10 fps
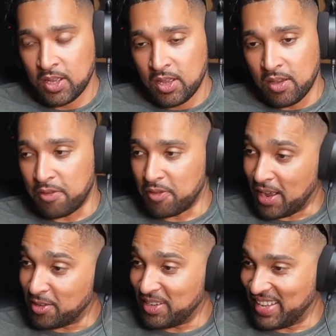
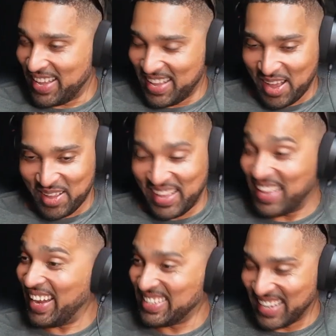
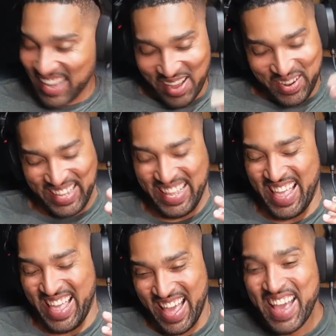Yeah, that's it.
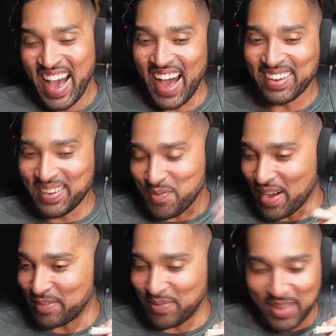I ordered a
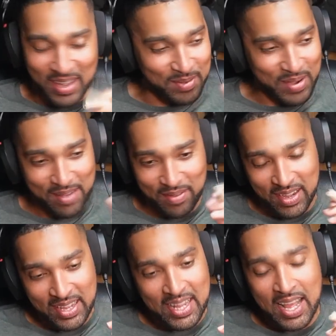Frankfurt or whatever.
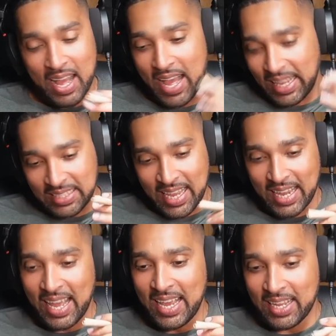Sat
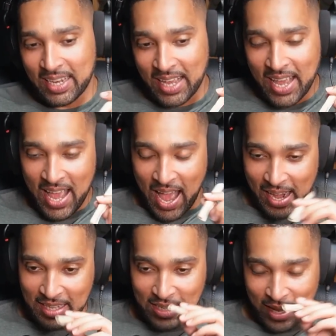there eating it,
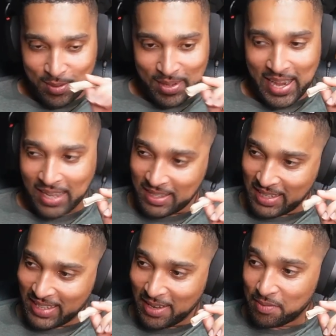and we were next to
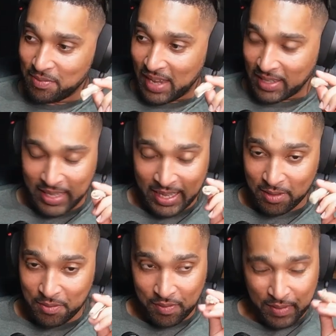these England
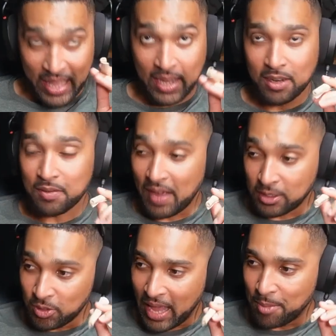
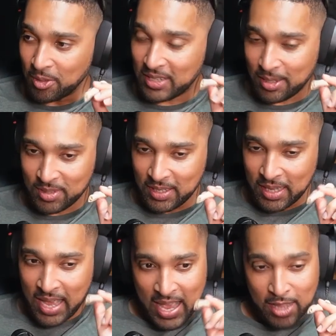fans who came on tipsy.